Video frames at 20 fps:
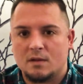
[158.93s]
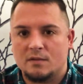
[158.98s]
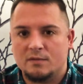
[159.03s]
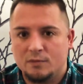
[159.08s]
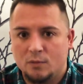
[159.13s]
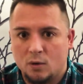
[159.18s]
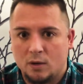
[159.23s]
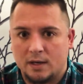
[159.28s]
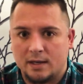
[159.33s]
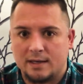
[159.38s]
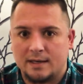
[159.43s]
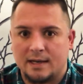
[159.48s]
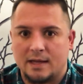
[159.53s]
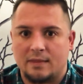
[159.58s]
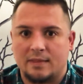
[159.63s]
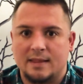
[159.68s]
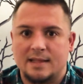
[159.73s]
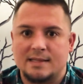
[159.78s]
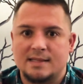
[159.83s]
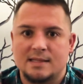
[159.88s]
for it.
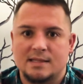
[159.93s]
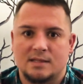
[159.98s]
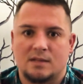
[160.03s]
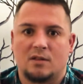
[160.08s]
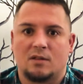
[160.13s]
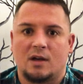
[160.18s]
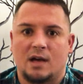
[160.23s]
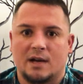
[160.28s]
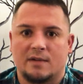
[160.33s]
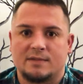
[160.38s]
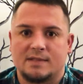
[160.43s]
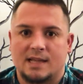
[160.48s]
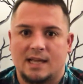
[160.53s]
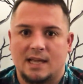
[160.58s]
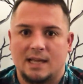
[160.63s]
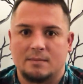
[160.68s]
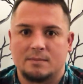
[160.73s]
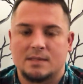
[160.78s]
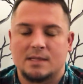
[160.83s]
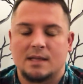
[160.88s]
Now, this is a lot of
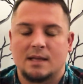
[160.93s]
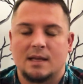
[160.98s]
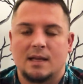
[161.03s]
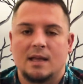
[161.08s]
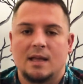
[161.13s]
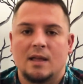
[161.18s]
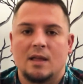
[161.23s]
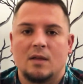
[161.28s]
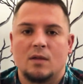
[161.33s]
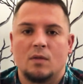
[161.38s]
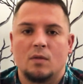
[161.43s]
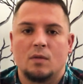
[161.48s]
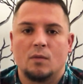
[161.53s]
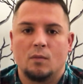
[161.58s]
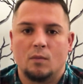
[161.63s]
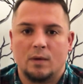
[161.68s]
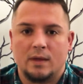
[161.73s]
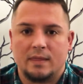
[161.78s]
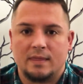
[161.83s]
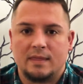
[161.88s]
times
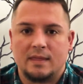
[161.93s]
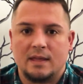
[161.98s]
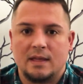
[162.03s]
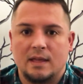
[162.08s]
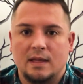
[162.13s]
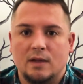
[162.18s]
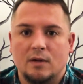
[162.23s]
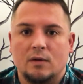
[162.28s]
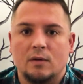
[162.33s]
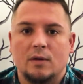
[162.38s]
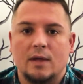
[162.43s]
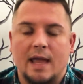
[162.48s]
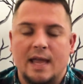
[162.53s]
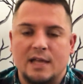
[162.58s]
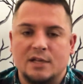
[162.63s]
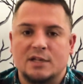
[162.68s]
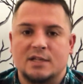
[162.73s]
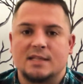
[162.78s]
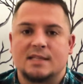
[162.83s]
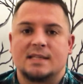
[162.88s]
with the
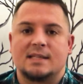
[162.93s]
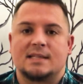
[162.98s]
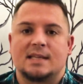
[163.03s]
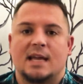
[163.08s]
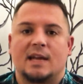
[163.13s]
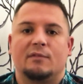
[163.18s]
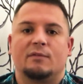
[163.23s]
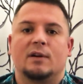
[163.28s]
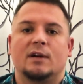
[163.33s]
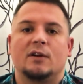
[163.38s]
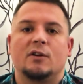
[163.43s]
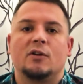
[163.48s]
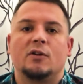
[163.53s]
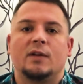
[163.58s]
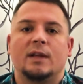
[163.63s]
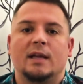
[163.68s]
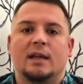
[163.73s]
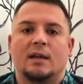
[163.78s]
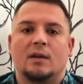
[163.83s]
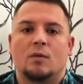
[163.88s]
agency side of
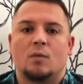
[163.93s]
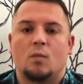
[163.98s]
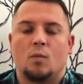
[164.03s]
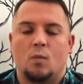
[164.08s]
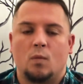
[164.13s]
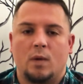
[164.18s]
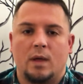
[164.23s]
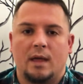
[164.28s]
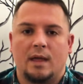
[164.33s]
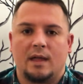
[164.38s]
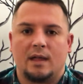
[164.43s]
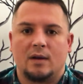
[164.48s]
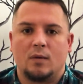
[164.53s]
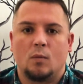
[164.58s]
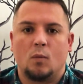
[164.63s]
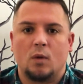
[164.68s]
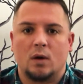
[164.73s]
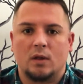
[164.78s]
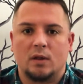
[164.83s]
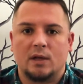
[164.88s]
recruiting
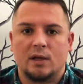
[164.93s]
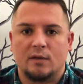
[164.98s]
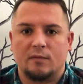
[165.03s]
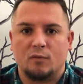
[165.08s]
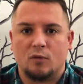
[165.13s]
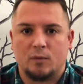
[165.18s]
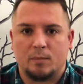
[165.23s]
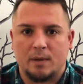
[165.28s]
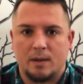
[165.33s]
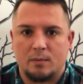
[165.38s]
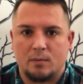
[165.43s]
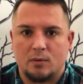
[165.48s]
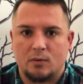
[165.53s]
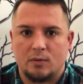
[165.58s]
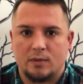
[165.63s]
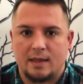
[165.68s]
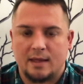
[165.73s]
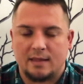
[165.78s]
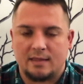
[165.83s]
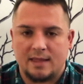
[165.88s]
when we're looking for people
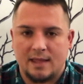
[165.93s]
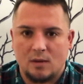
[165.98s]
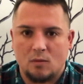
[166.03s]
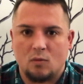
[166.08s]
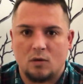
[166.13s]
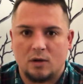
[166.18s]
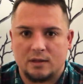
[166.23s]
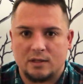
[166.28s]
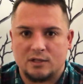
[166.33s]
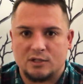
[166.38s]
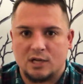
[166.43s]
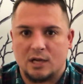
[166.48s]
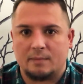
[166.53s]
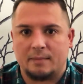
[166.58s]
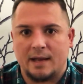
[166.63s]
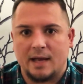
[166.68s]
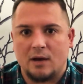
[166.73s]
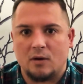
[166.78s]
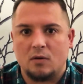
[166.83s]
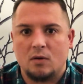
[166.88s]
that they want the job
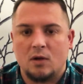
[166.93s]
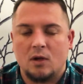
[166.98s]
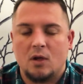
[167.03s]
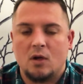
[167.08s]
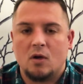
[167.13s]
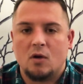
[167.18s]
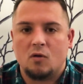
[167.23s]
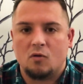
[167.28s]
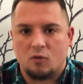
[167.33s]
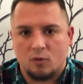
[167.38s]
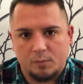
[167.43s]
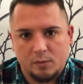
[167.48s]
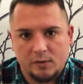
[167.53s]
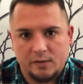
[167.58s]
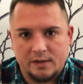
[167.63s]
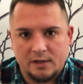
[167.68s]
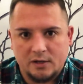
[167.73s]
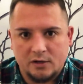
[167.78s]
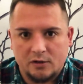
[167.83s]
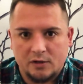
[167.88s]
now. Corporate
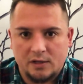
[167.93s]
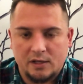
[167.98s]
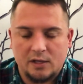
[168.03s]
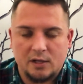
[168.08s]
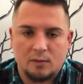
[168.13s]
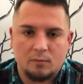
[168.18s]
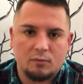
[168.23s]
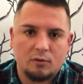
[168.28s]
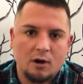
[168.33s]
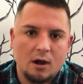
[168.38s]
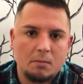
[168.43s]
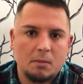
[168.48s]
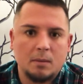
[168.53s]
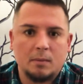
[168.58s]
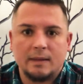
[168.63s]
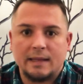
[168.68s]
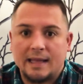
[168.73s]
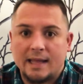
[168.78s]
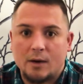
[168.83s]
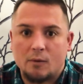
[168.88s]
recruiting, you can
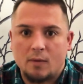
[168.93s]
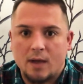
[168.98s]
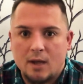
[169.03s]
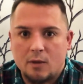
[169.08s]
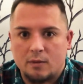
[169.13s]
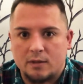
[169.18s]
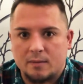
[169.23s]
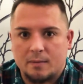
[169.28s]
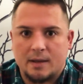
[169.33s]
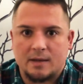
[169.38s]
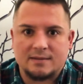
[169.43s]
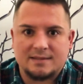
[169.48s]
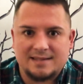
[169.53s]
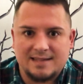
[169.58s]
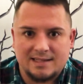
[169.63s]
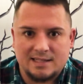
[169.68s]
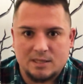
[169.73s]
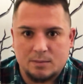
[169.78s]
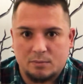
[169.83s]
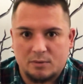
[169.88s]
probably get away with about
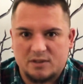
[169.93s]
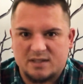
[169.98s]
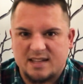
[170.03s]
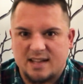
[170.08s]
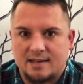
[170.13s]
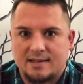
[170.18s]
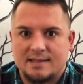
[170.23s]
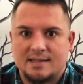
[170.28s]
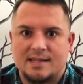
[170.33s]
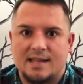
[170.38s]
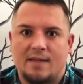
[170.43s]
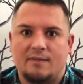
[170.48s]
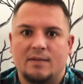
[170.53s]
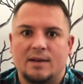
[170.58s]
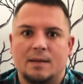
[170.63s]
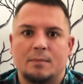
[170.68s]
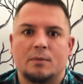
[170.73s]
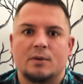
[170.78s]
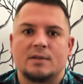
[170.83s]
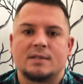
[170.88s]
60%,
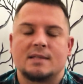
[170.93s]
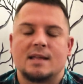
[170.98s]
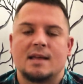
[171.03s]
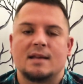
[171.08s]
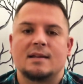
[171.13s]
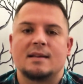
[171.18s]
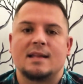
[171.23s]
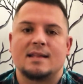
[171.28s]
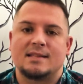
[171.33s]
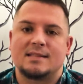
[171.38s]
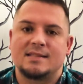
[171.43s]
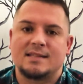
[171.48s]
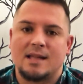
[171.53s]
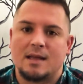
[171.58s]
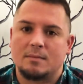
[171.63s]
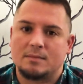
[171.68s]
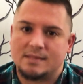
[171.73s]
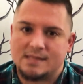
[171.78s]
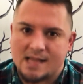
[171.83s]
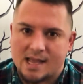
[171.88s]
70%
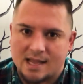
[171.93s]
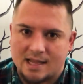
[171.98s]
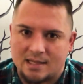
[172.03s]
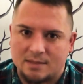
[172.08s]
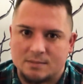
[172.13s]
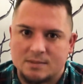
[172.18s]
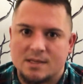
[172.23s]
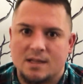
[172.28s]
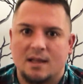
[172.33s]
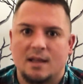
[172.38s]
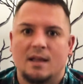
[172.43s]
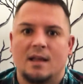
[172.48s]
sometimes.